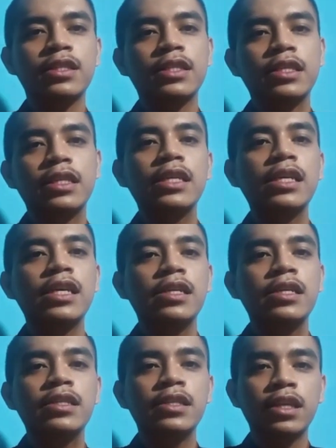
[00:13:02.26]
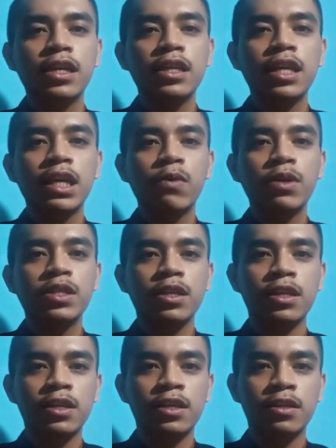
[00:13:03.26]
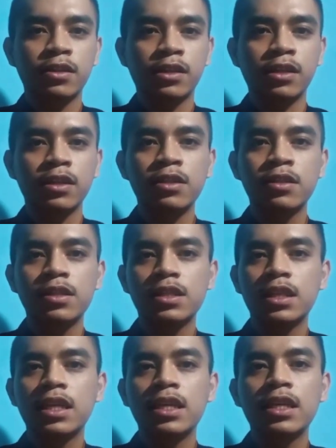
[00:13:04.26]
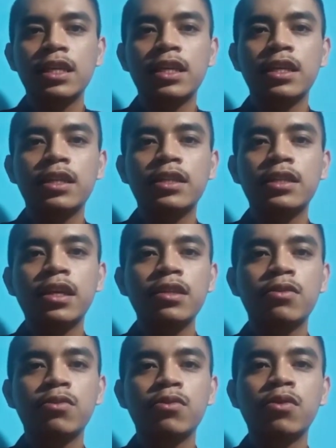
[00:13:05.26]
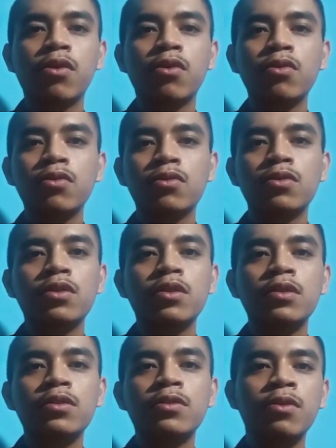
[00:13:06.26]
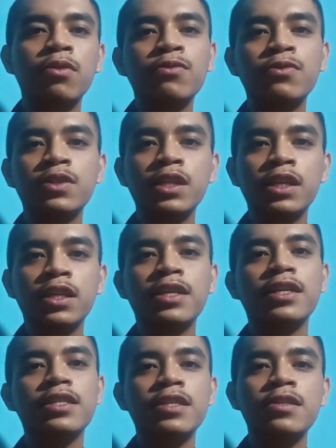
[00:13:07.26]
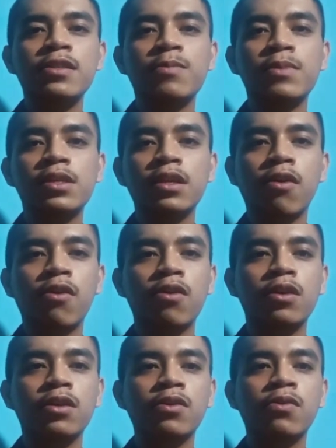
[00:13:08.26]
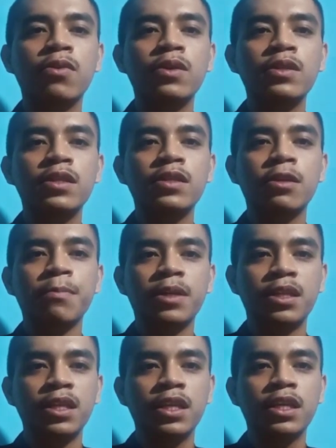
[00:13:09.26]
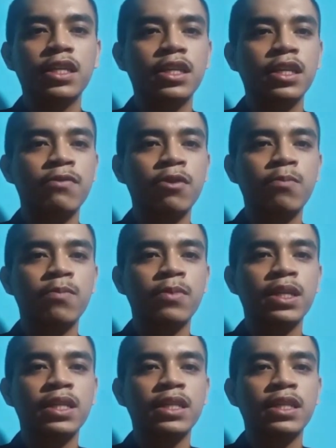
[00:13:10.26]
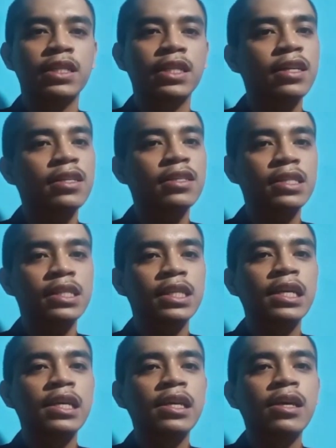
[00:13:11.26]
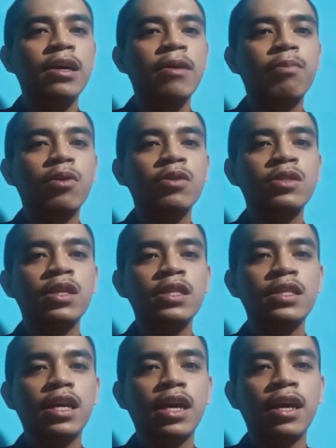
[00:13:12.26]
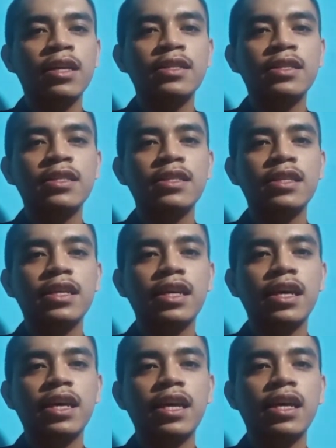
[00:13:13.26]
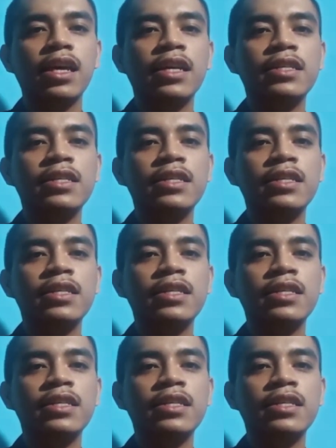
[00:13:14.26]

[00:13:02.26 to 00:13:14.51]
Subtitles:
tells us second language learners tend to go through the systematic or quasi-systematic developmental process as